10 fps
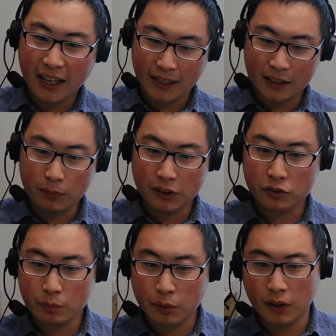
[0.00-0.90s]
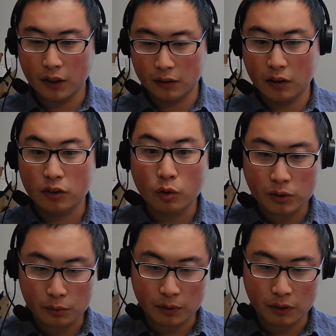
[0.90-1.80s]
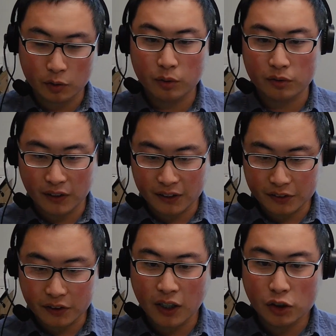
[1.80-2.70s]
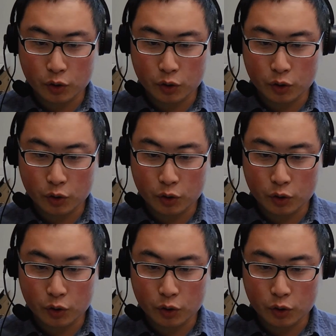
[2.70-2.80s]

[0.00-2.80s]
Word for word: and my super, uh, a cool a cool advisor,